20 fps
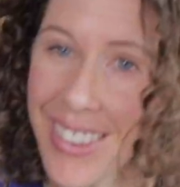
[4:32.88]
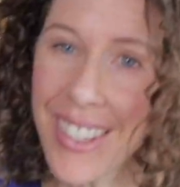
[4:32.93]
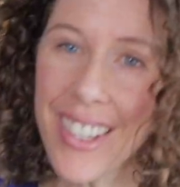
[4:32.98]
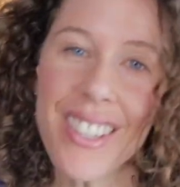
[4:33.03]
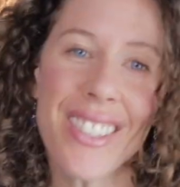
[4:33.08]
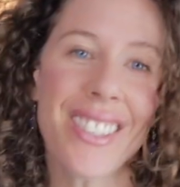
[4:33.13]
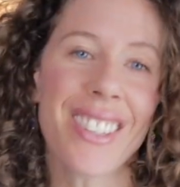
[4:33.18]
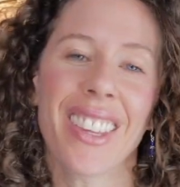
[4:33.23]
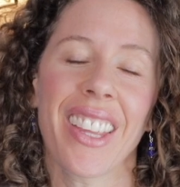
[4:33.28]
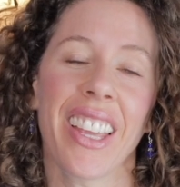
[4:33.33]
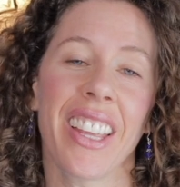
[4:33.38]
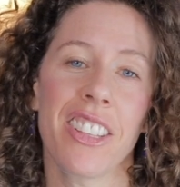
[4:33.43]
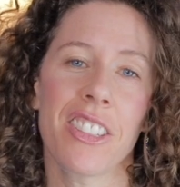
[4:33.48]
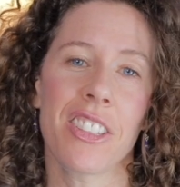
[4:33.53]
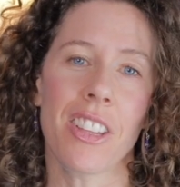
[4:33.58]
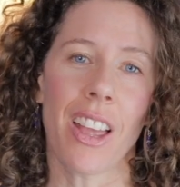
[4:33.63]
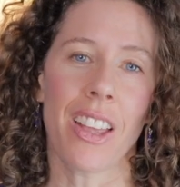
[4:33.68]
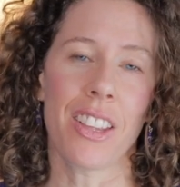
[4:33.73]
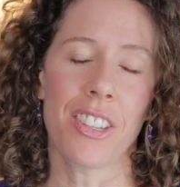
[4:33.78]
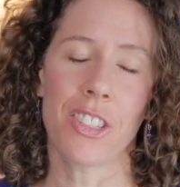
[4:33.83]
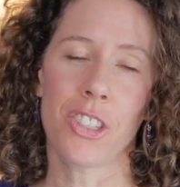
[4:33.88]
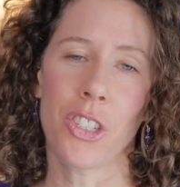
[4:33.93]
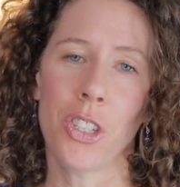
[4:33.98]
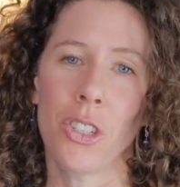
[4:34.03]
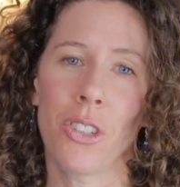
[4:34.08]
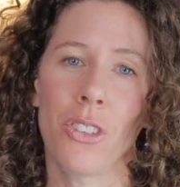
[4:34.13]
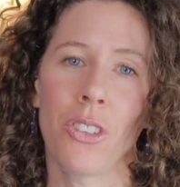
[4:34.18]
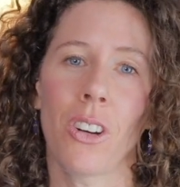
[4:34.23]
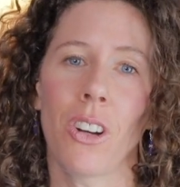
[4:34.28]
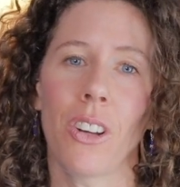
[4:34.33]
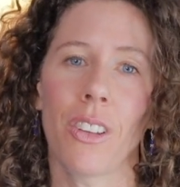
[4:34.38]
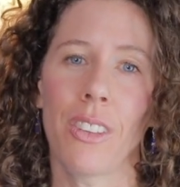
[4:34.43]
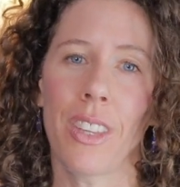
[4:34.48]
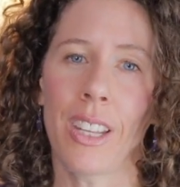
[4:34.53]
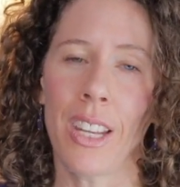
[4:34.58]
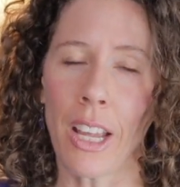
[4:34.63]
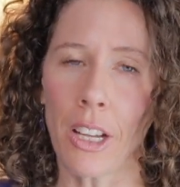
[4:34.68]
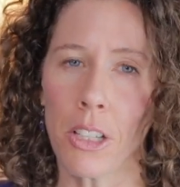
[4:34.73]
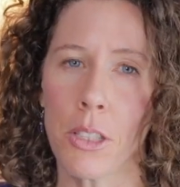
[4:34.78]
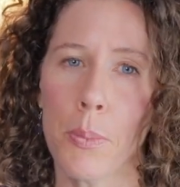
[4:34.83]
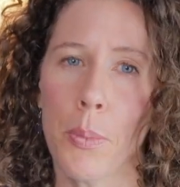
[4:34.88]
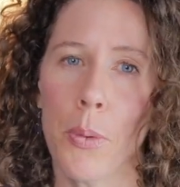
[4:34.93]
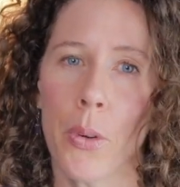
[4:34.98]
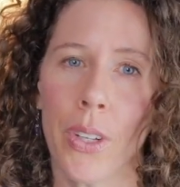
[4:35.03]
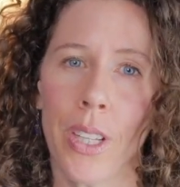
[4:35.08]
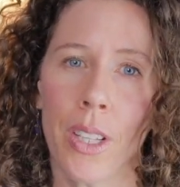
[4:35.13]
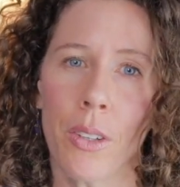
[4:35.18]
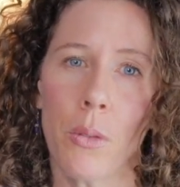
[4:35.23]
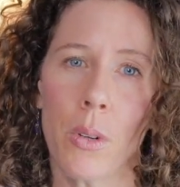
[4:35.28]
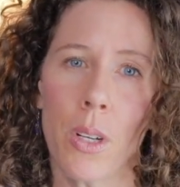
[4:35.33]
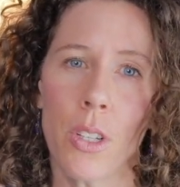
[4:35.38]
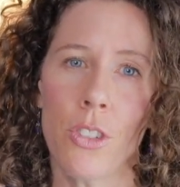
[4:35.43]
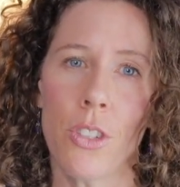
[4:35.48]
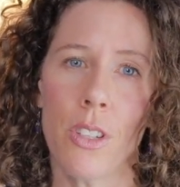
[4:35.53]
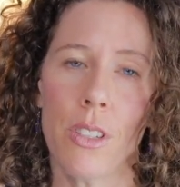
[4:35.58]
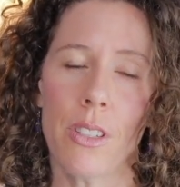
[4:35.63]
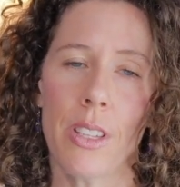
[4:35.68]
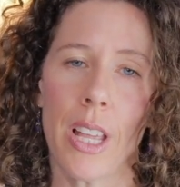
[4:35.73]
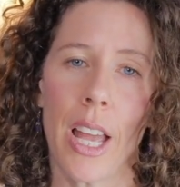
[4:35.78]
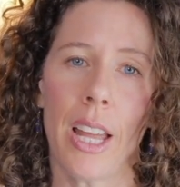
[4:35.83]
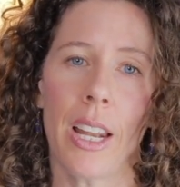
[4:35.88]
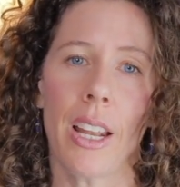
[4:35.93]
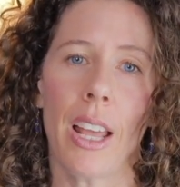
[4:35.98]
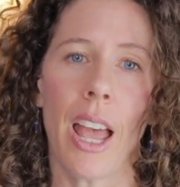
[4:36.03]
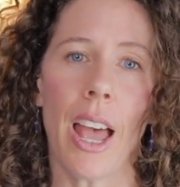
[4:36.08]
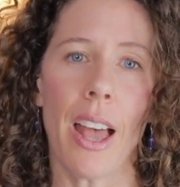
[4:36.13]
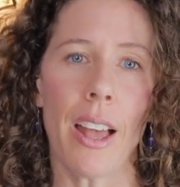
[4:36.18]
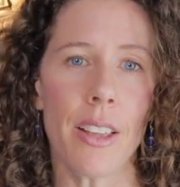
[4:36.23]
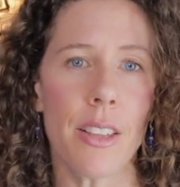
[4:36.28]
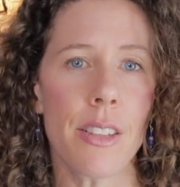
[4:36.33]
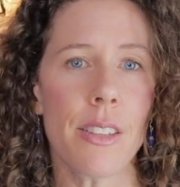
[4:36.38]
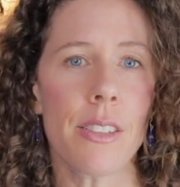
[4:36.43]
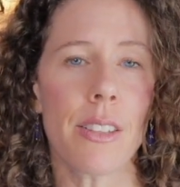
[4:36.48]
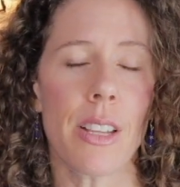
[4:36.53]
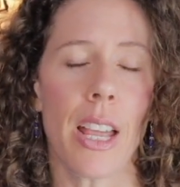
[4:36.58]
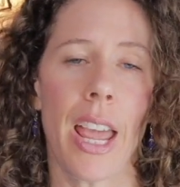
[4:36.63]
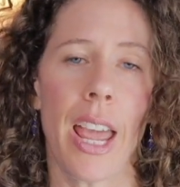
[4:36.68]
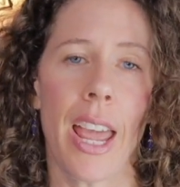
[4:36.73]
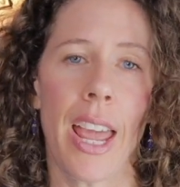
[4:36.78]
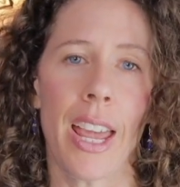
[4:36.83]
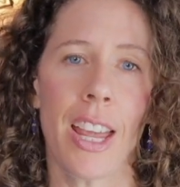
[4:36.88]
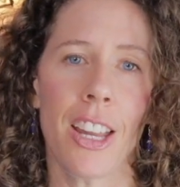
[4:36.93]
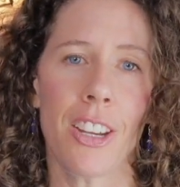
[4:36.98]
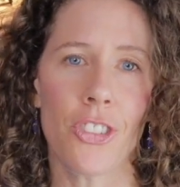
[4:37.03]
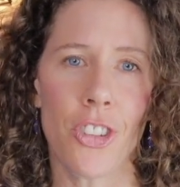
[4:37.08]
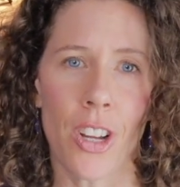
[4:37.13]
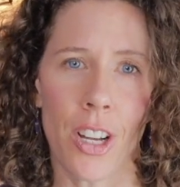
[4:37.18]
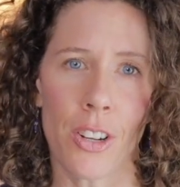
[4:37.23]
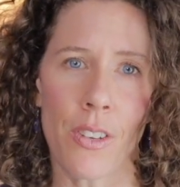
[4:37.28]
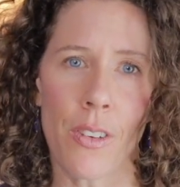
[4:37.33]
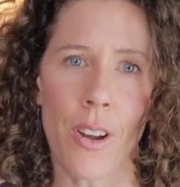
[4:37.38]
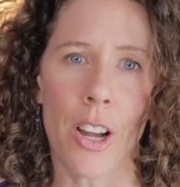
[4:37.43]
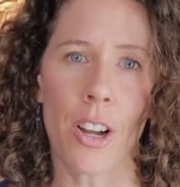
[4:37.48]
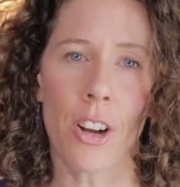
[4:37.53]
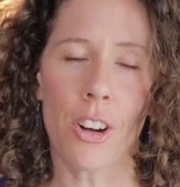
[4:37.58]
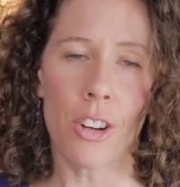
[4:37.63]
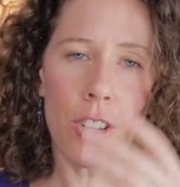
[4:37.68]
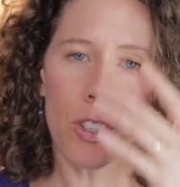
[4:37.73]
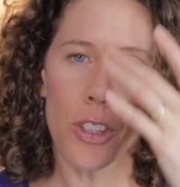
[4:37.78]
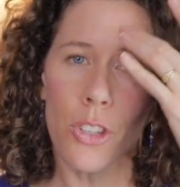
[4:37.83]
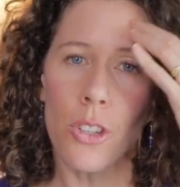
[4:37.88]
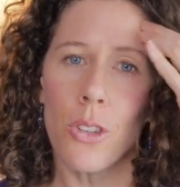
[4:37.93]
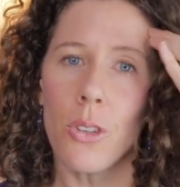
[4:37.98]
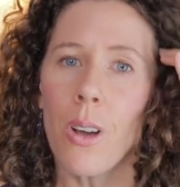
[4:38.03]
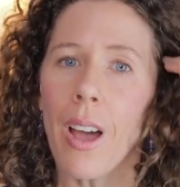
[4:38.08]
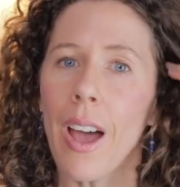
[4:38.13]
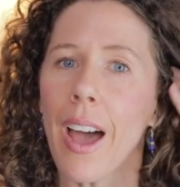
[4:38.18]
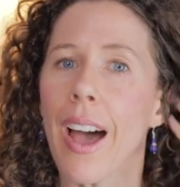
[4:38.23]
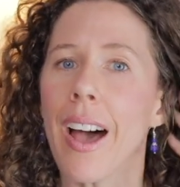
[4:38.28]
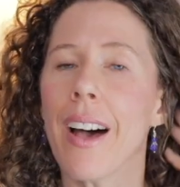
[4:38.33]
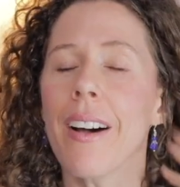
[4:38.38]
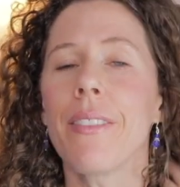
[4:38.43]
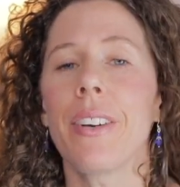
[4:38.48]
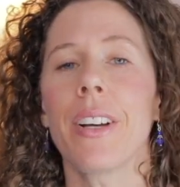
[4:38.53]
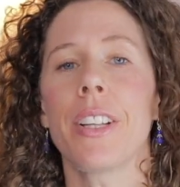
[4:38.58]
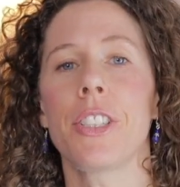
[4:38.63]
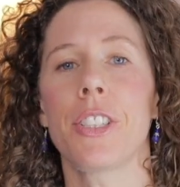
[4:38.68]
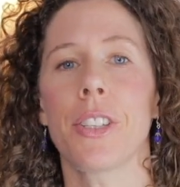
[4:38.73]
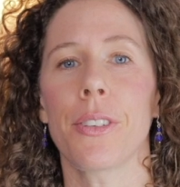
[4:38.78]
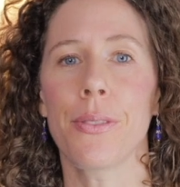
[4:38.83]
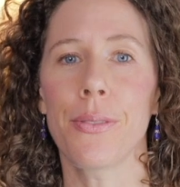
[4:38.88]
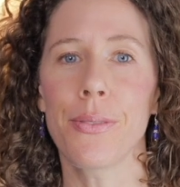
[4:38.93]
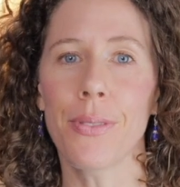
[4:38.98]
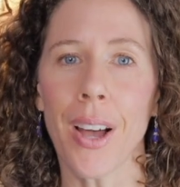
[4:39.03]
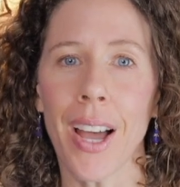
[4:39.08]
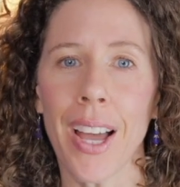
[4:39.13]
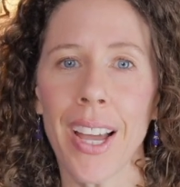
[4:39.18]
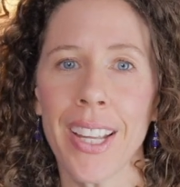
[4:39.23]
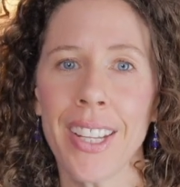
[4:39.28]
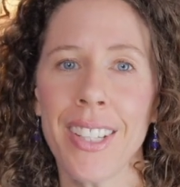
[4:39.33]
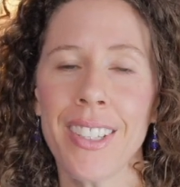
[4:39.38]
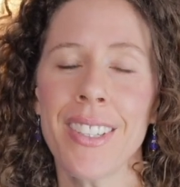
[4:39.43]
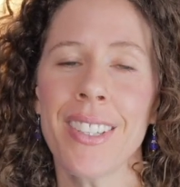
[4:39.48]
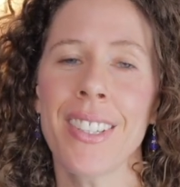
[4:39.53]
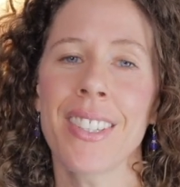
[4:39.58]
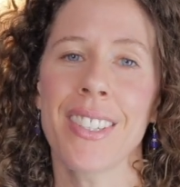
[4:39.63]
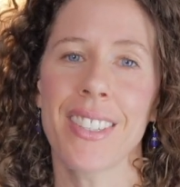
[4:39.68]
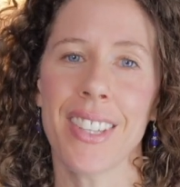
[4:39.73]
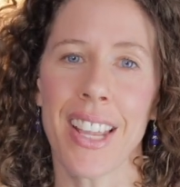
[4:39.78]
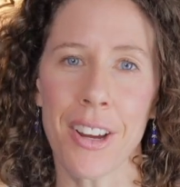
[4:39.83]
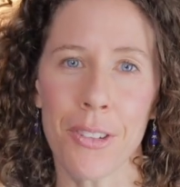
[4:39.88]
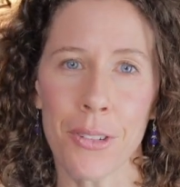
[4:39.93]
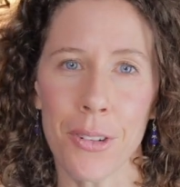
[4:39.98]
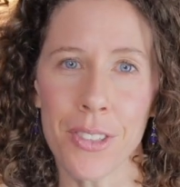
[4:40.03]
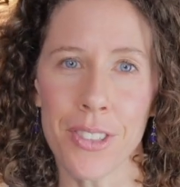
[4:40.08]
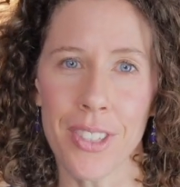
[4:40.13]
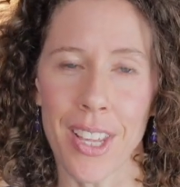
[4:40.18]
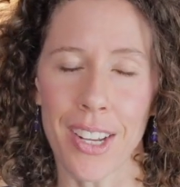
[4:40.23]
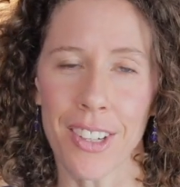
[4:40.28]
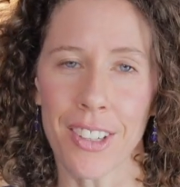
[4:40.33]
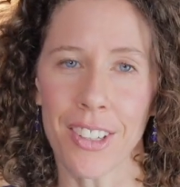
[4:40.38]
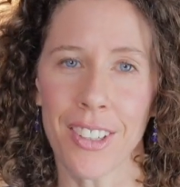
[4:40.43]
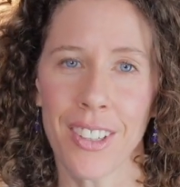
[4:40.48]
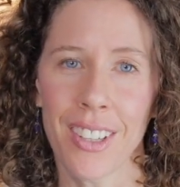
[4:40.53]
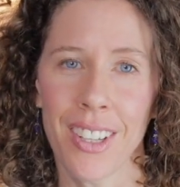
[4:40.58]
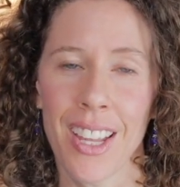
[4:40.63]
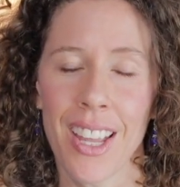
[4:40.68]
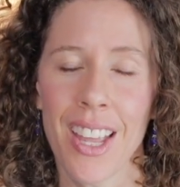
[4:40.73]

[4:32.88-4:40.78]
This leads us to the next point, which is that as a generator, you have a defined sacral center.